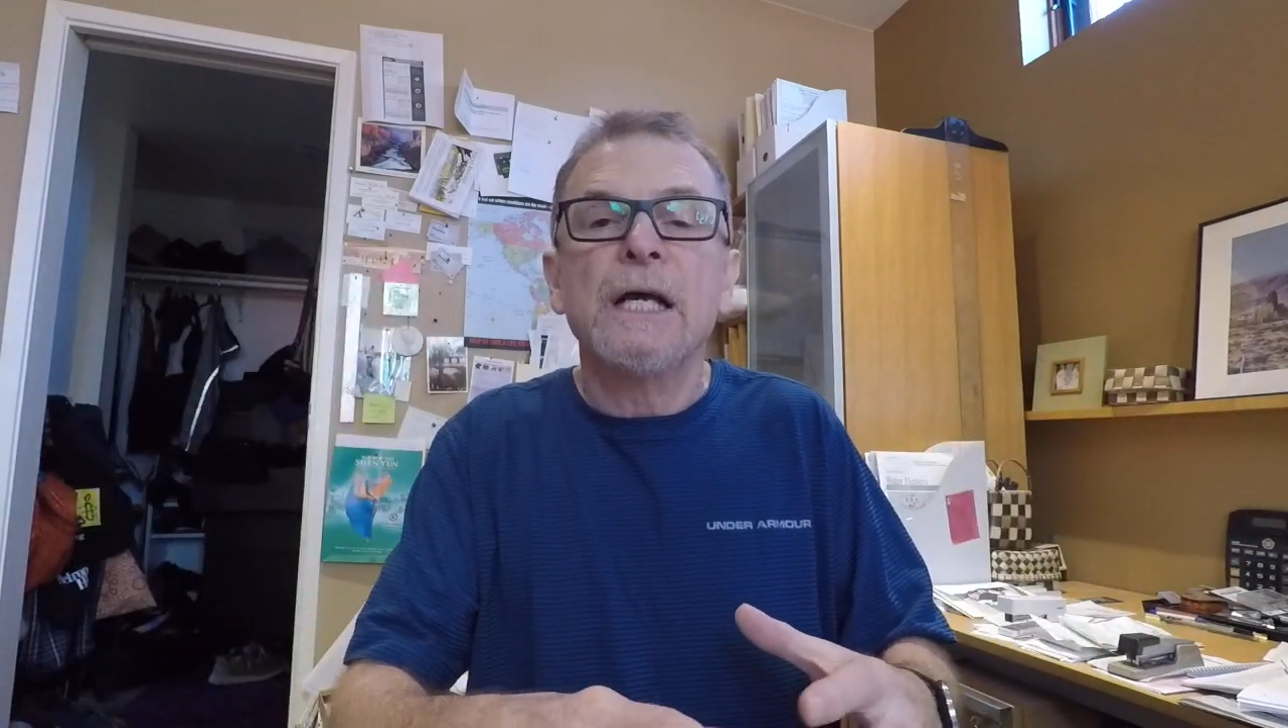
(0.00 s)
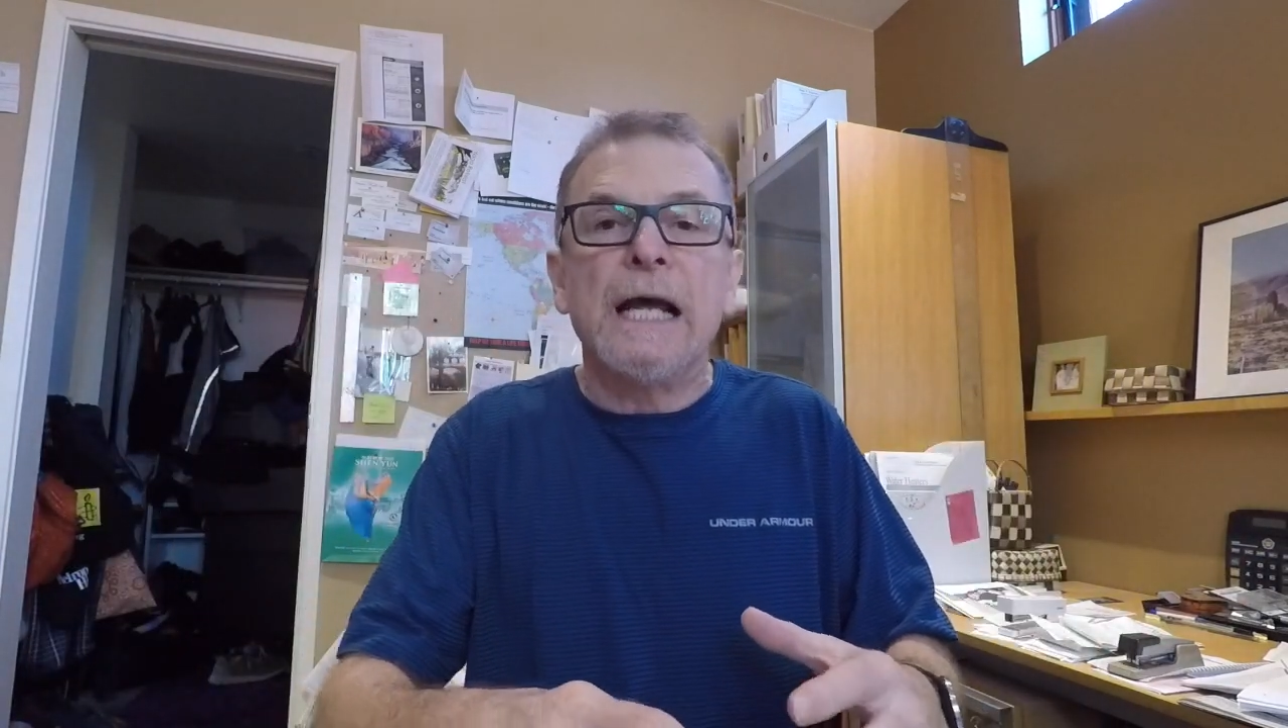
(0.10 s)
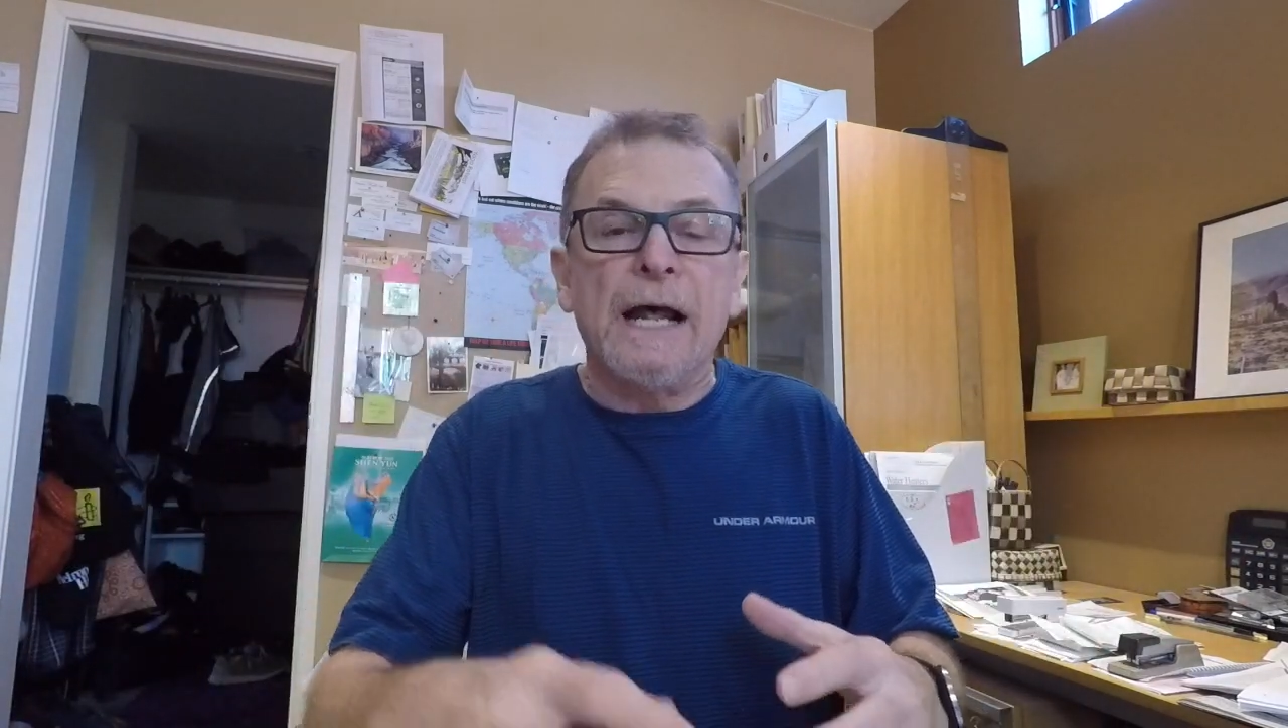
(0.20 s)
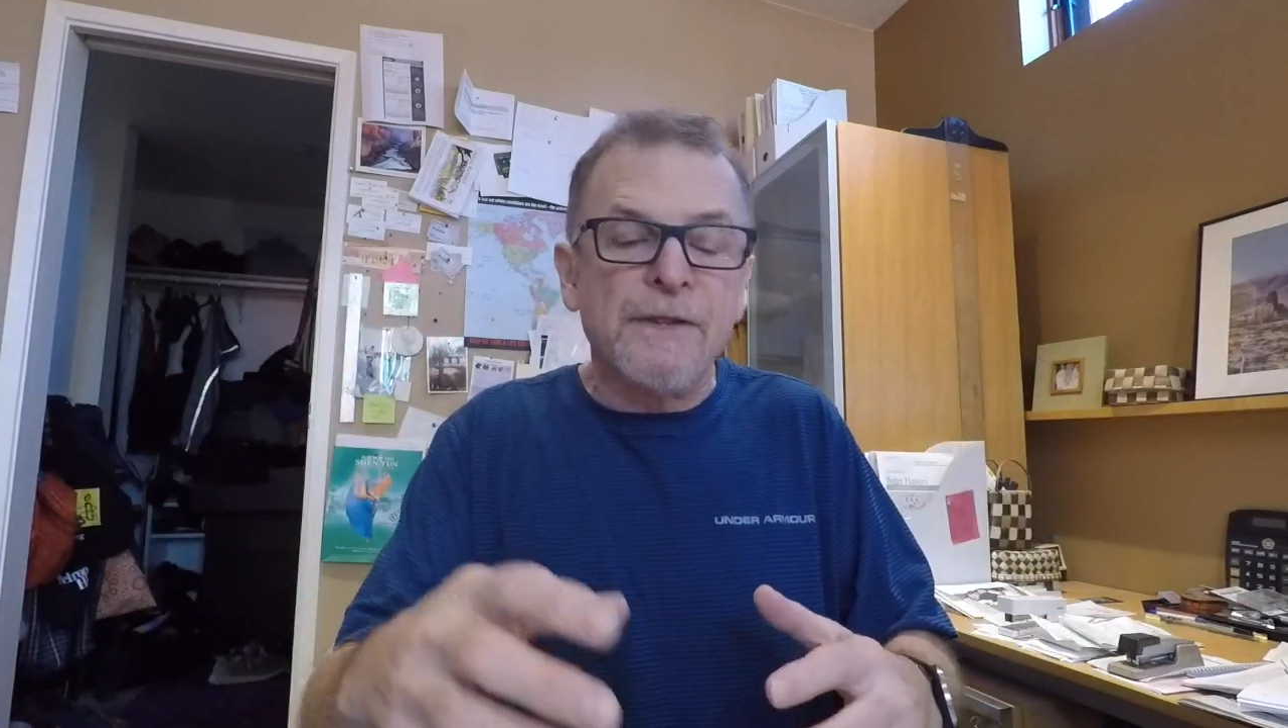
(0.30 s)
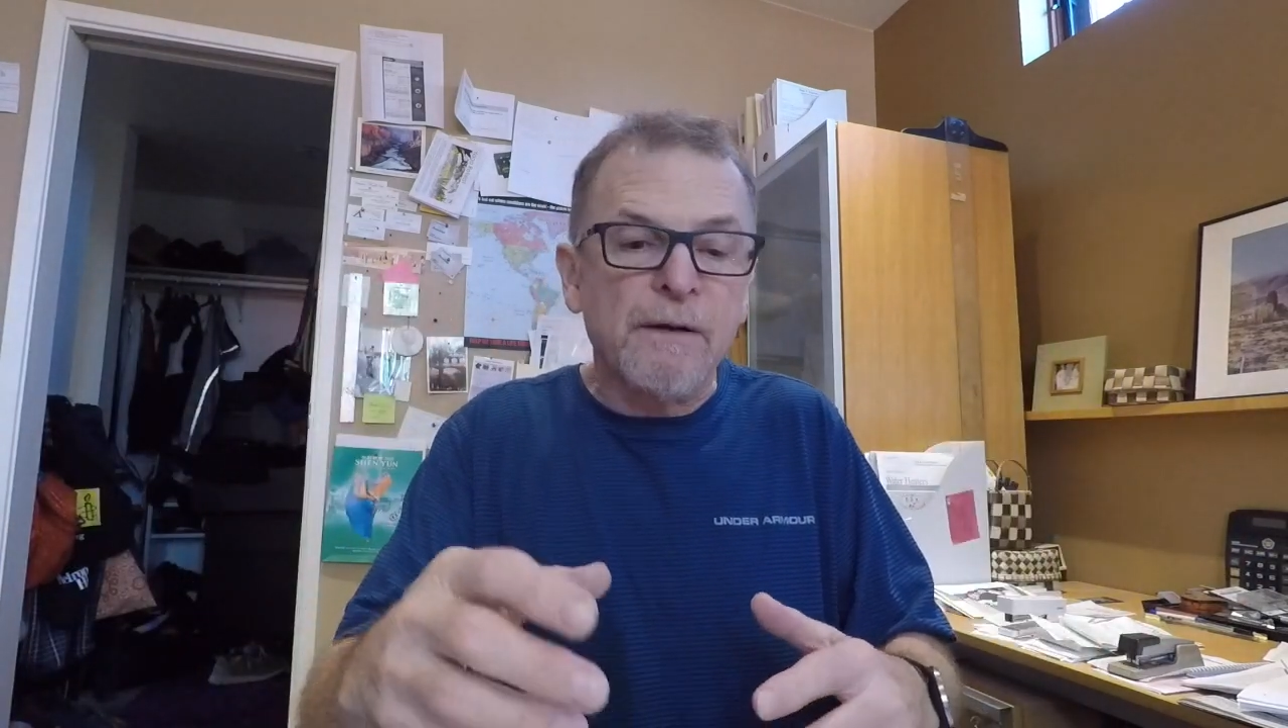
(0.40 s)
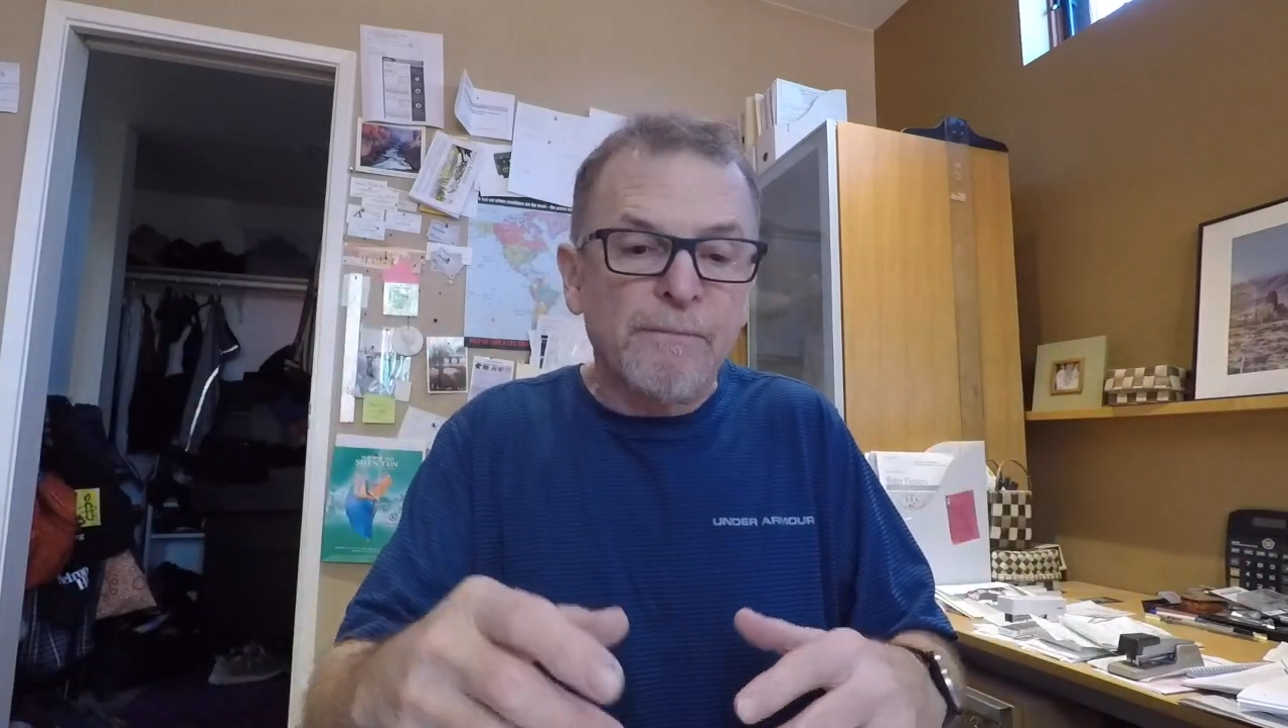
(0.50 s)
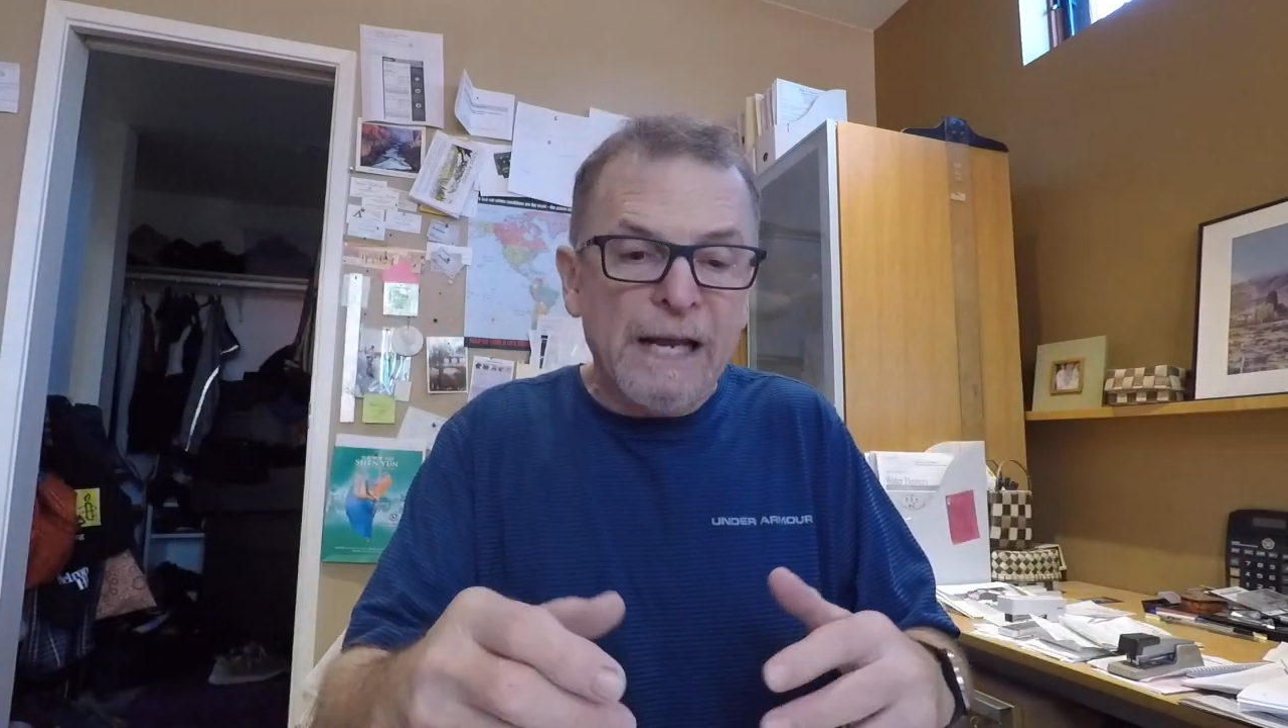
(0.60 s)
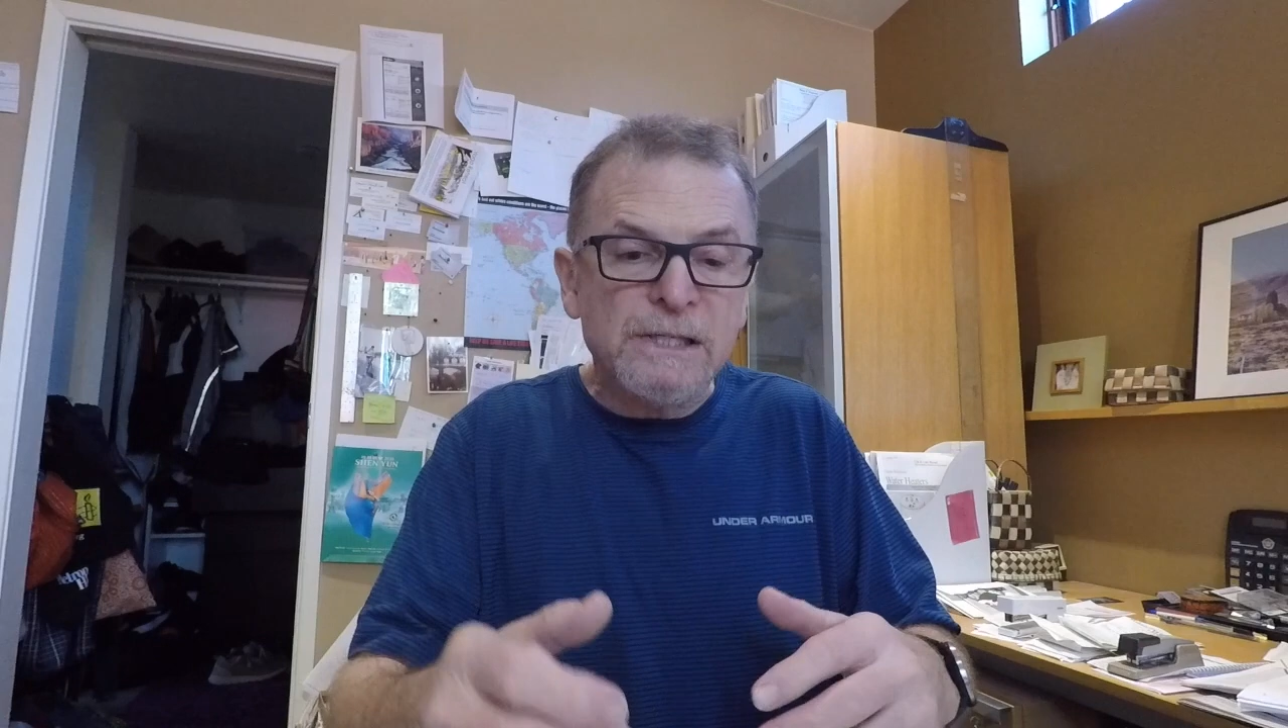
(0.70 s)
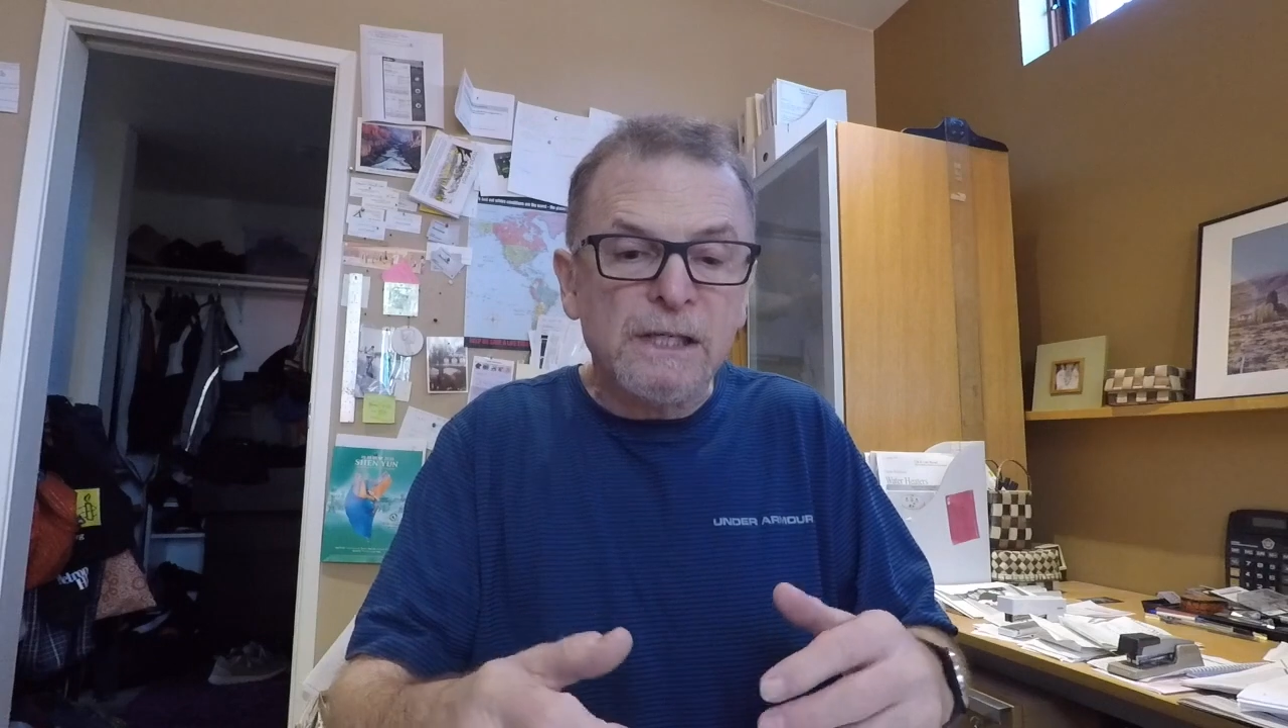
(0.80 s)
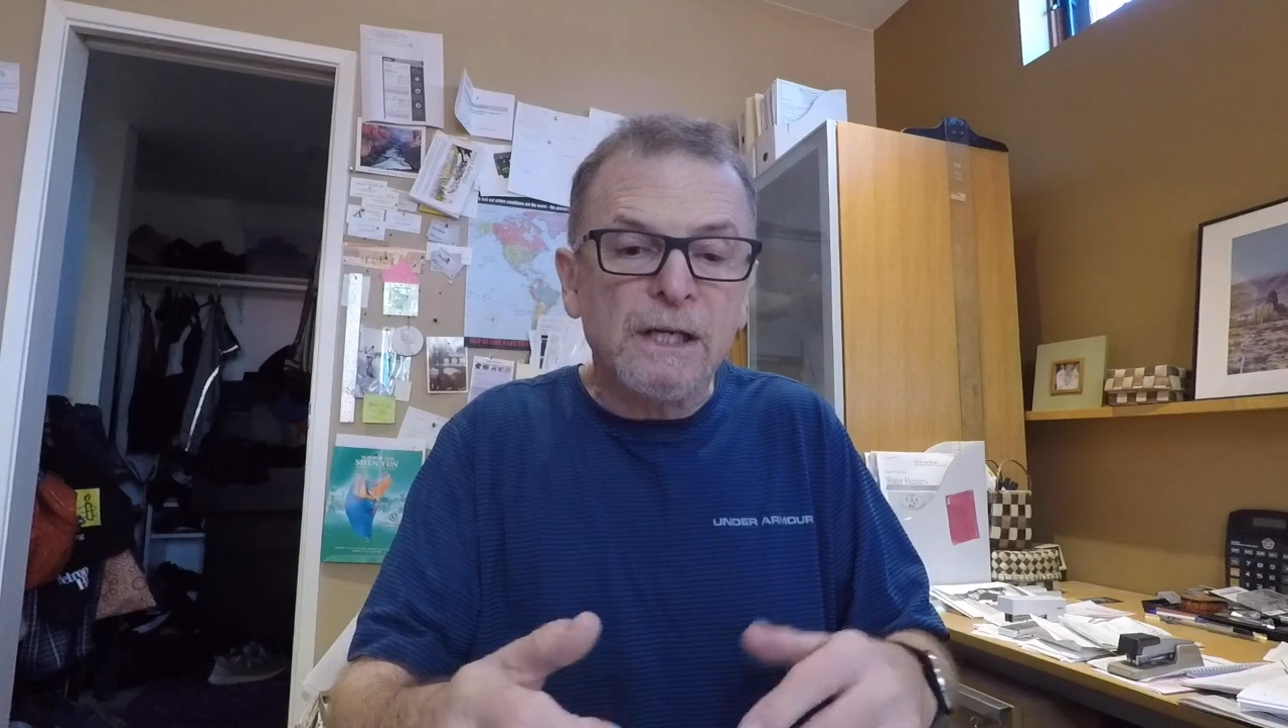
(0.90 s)
and then
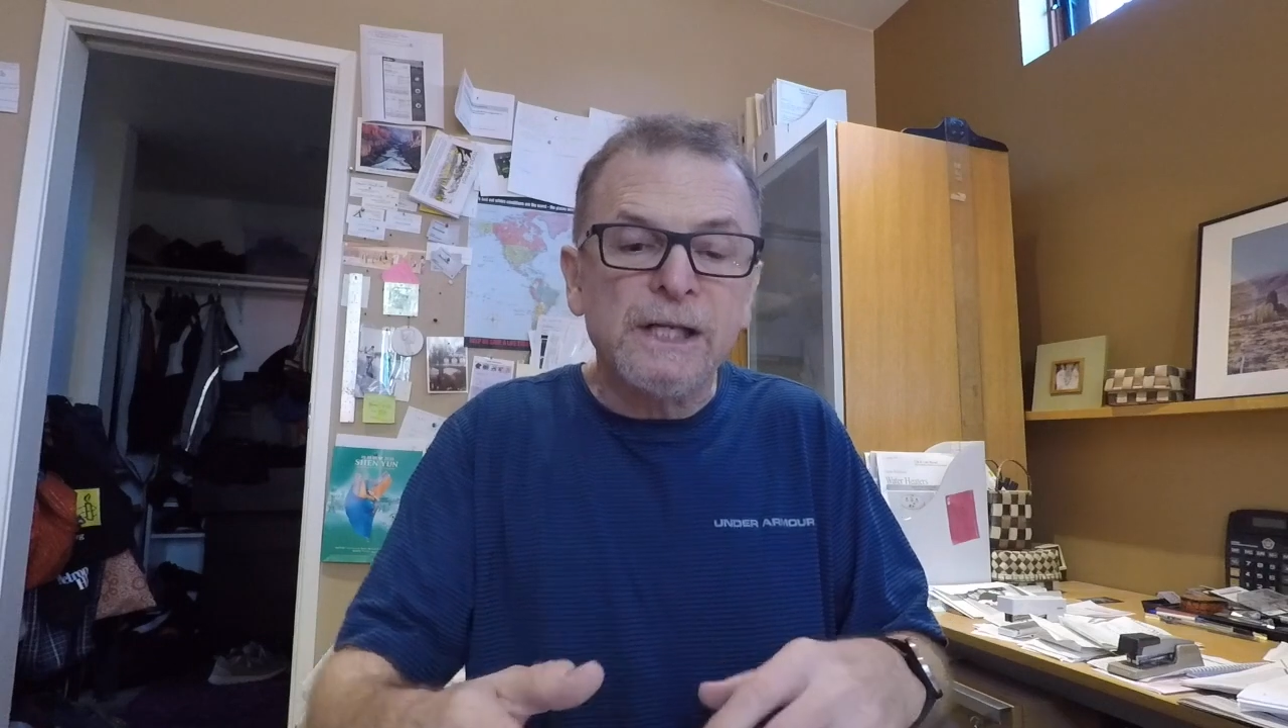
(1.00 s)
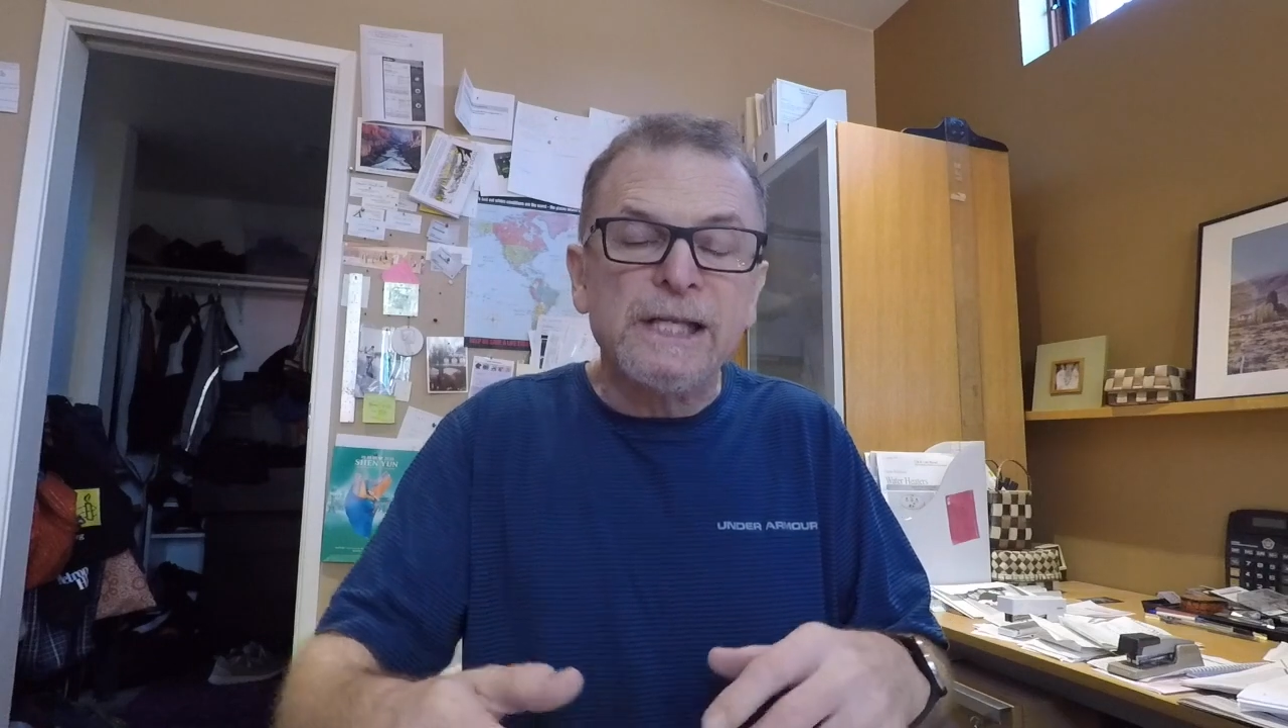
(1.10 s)
basically